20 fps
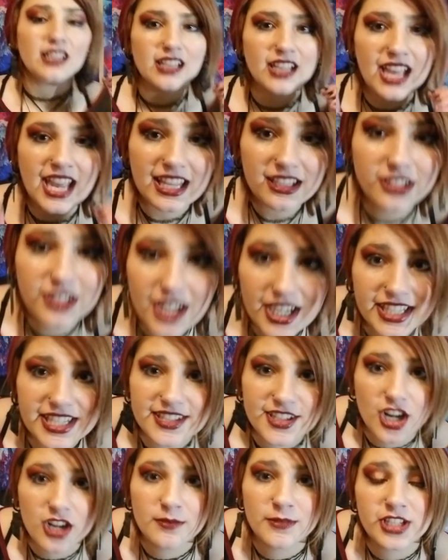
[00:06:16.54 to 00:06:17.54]
Hitler got his
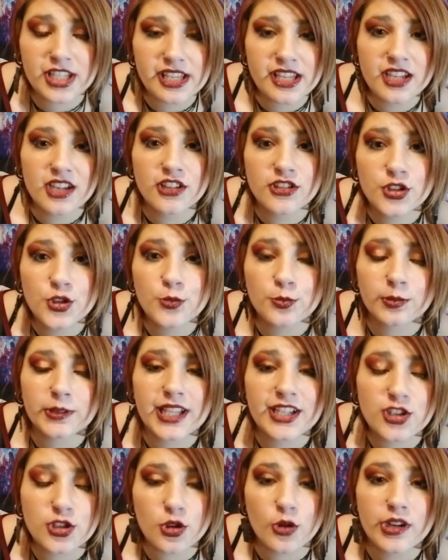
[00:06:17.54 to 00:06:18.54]
army to
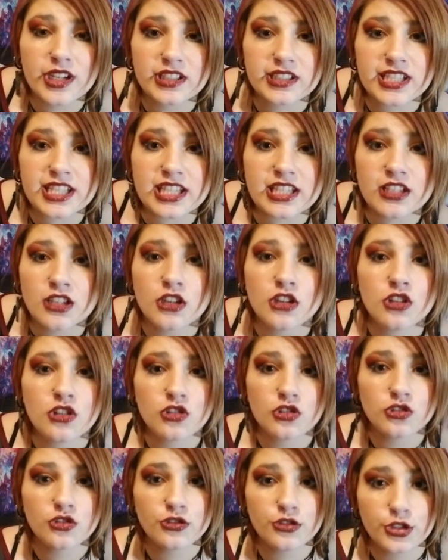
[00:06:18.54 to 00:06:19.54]
pledge loyalty
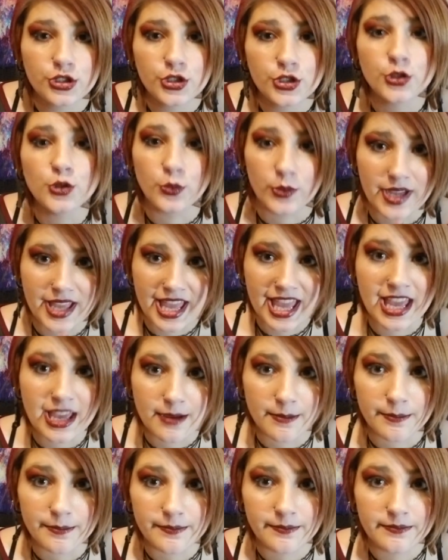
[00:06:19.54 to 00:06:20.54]
to
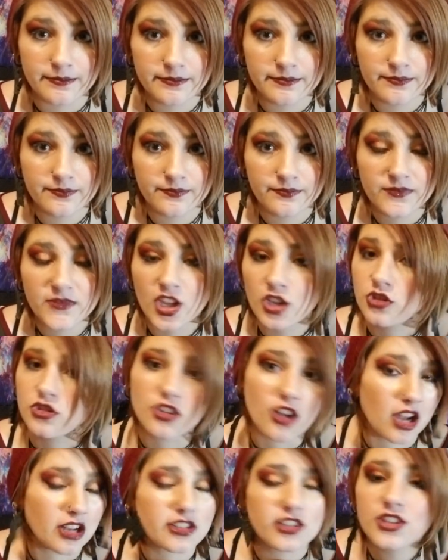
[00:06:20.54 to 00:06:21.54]
him,
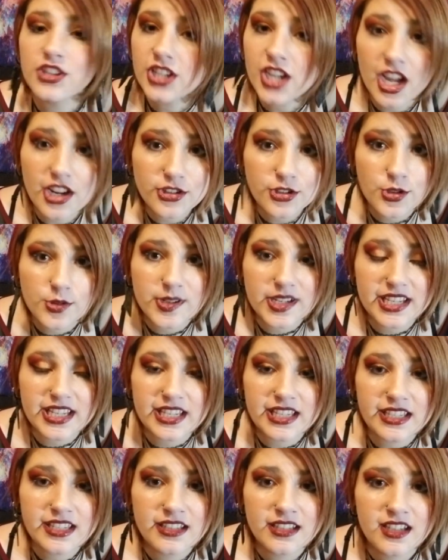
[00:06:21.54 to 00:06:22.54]
not to the
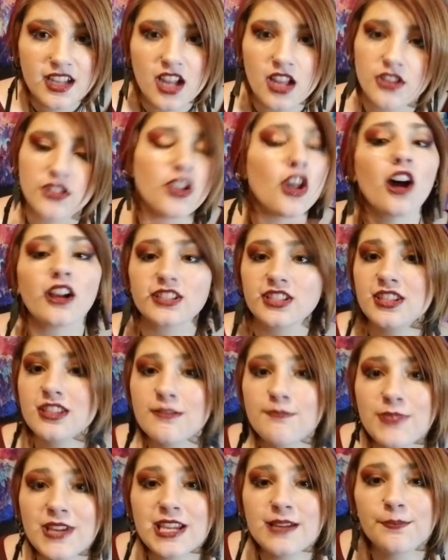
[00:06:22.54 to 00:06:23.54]
country, not to the
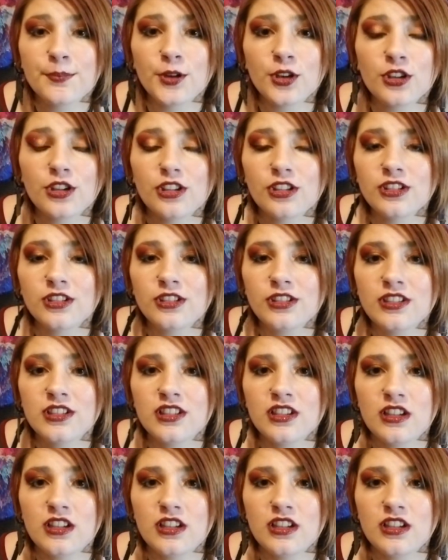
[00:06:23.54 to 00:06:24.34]
people,